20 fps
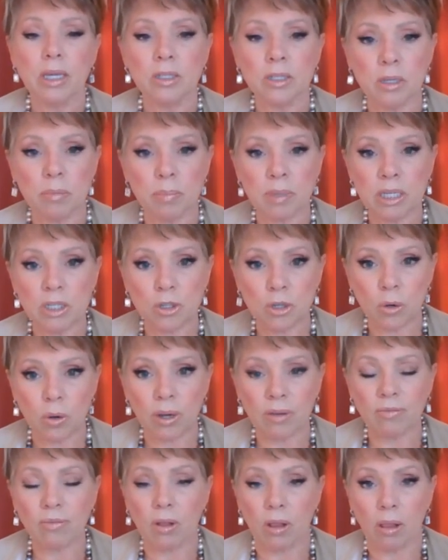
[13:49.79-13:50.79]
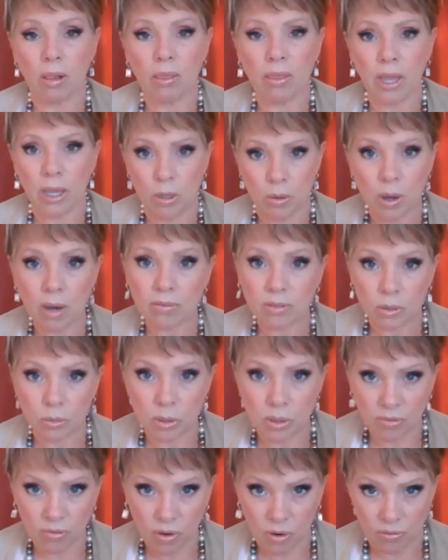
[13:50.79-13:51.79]
to be joyful that you have a
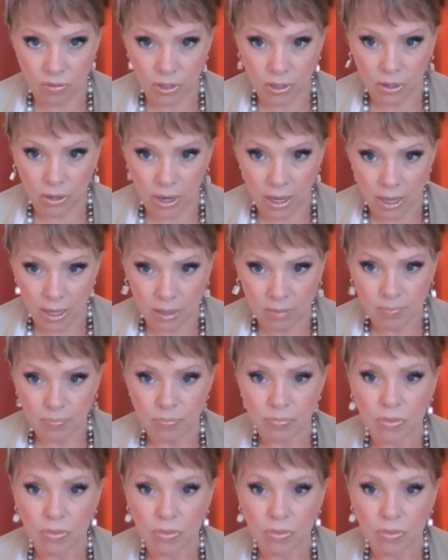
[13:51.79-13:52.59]
roof over your head,